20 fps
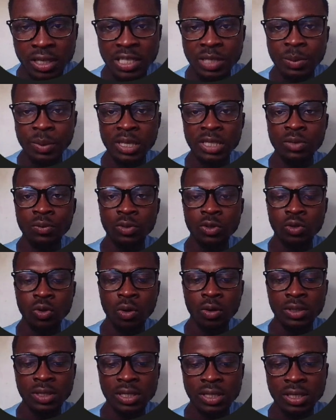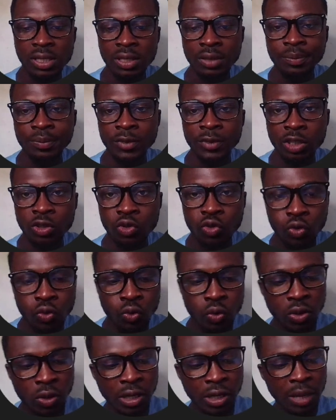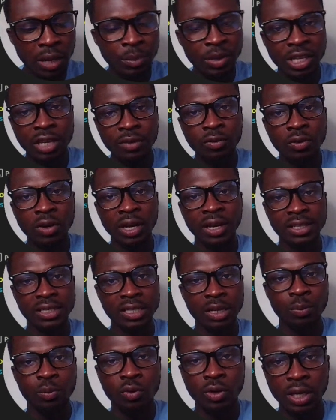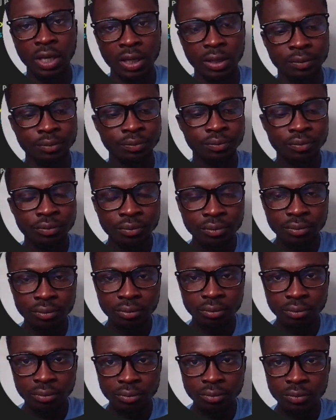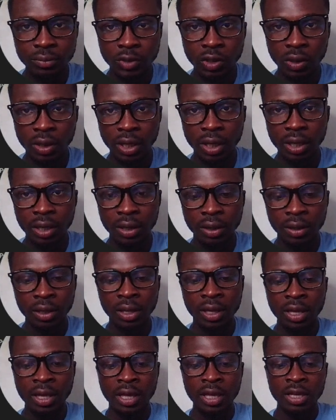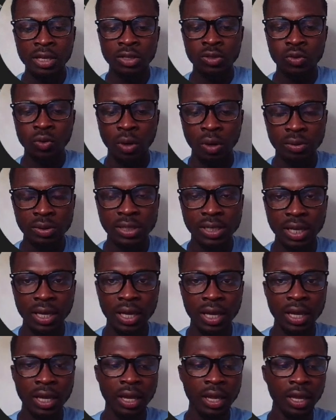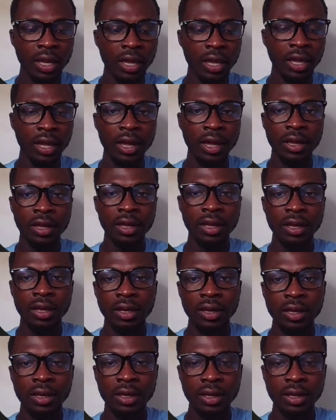statement results is true. So let me give you an example here. Okay, so I'll say A